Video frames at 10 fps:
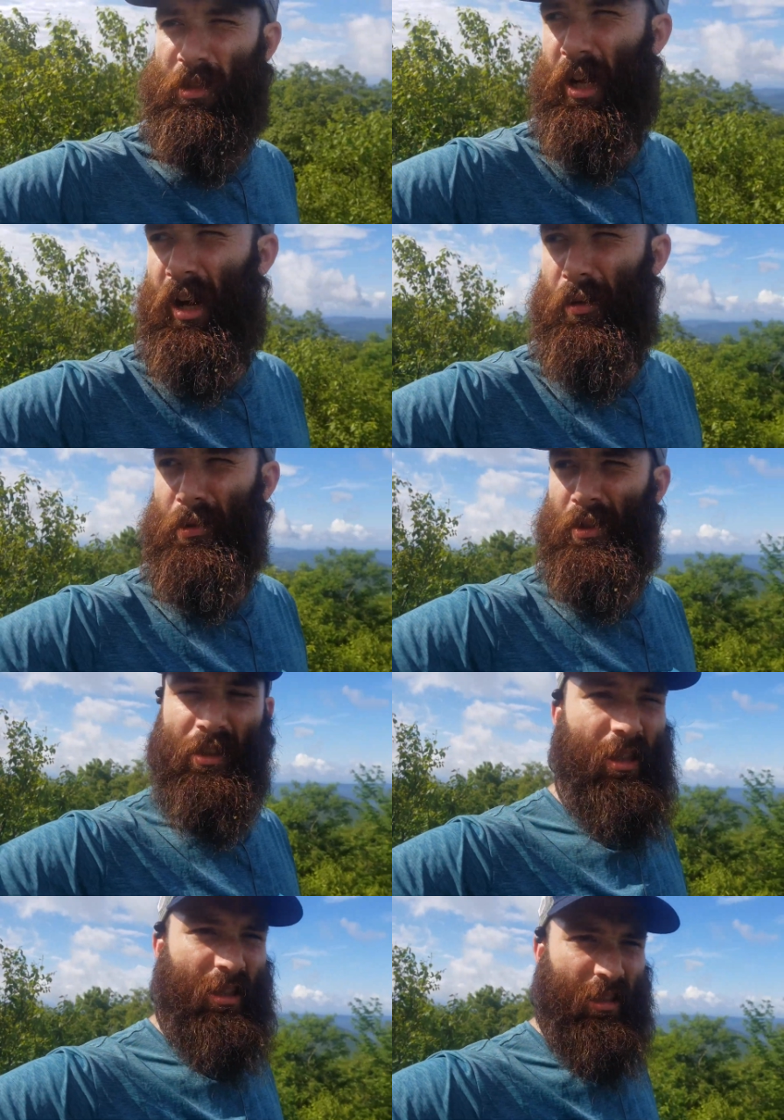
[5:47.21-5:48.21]
time.
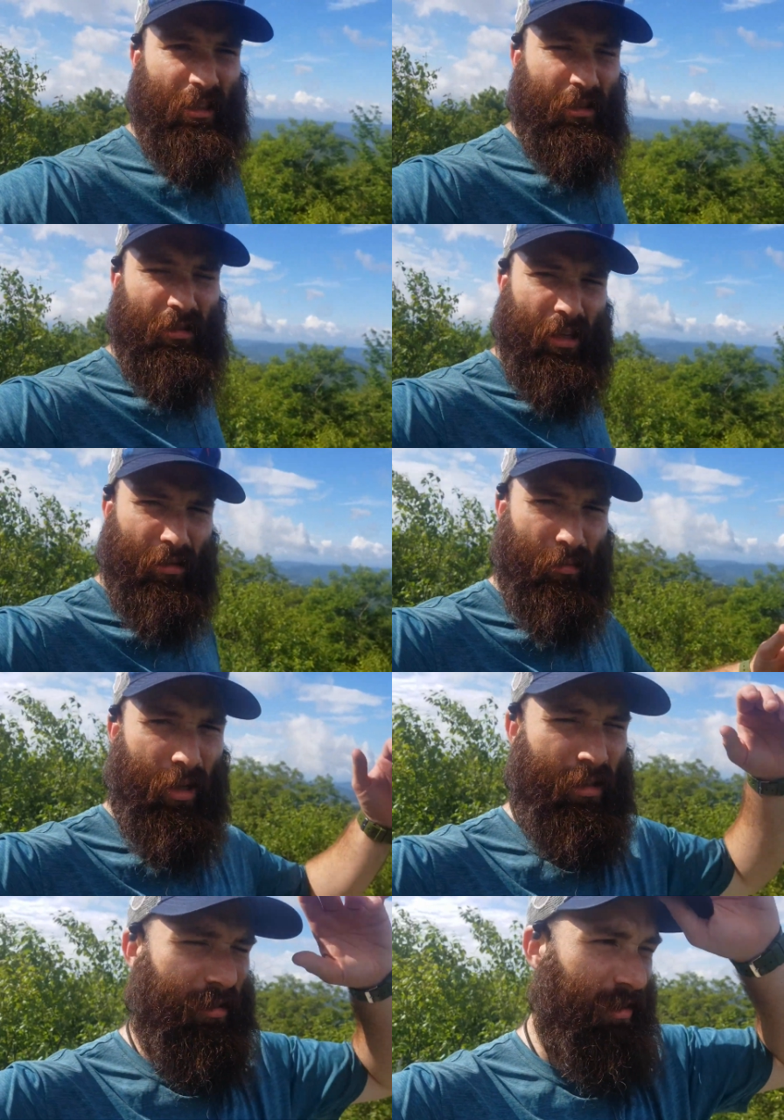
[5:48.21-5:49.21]
Like you're not in a
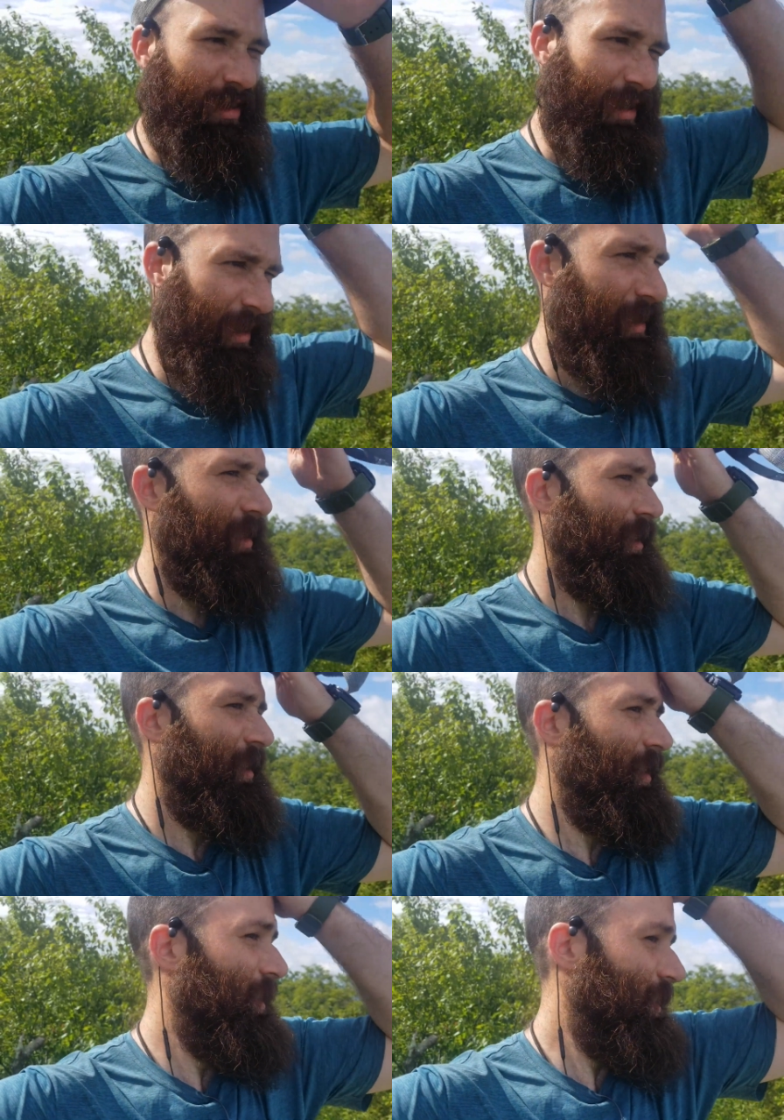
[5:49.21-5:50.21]
rush, just like
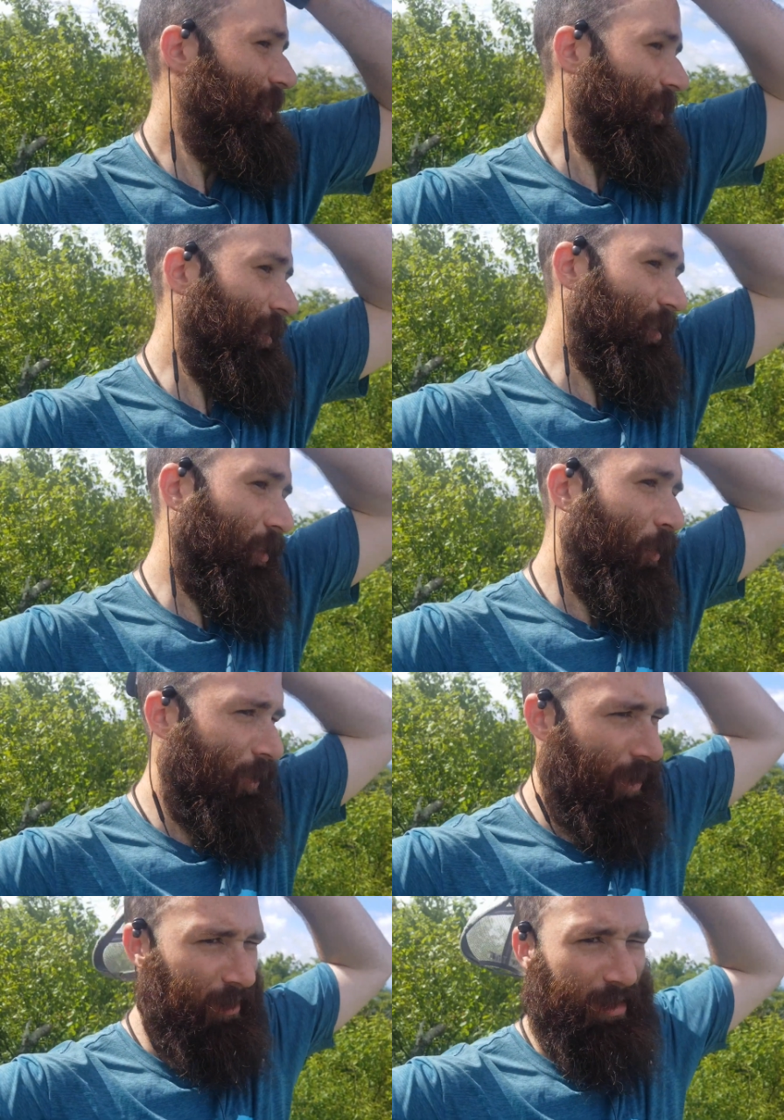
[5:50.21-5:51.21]
go over
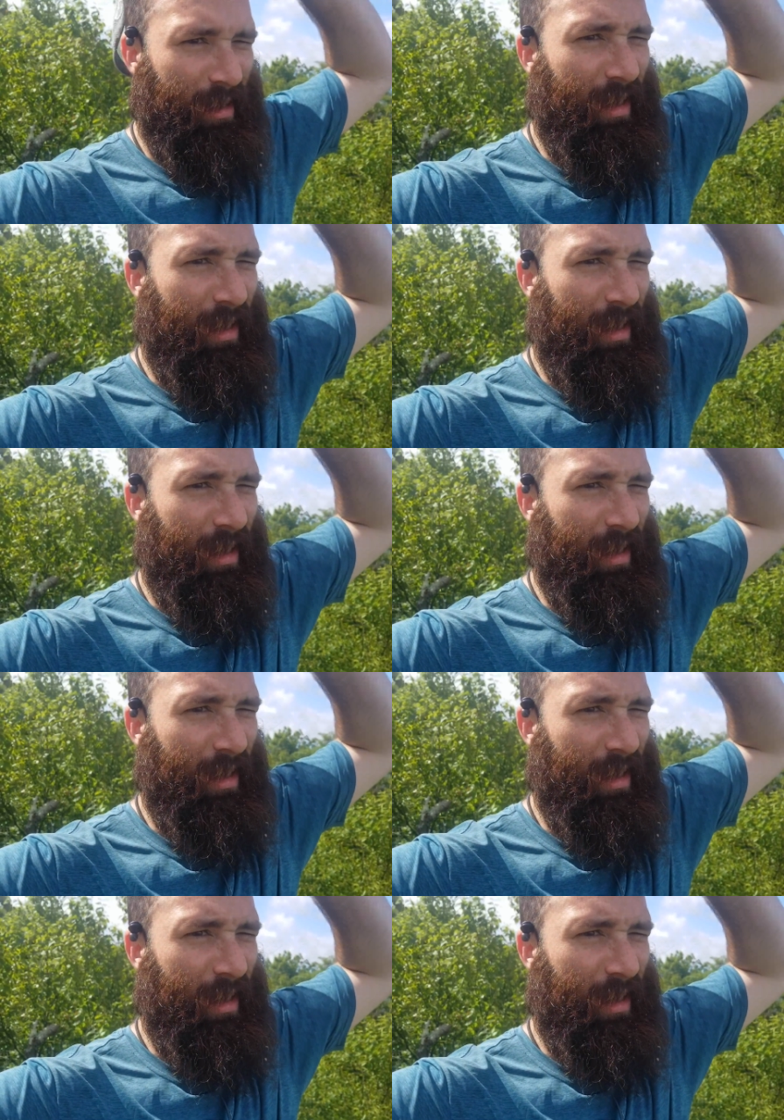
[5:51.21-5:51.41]
there and see